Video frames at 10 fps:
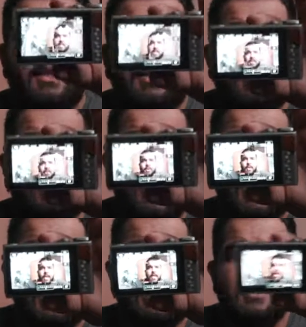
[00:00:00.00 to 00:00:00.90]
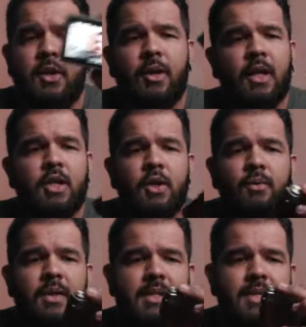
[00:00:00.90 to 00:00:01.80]
great things that you can do
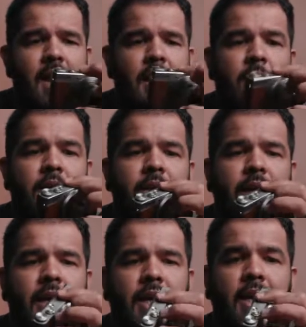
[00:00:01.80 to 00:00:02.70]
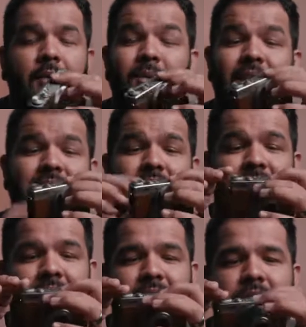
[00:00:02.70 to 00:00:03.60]
with this camera and I really
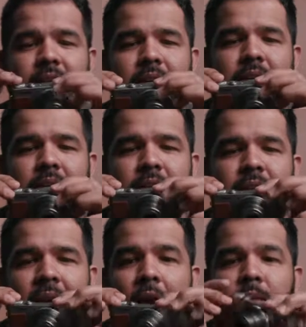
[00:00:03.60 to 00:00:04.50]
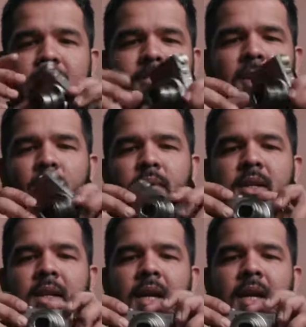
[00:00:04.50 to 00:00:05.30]
like how it's built.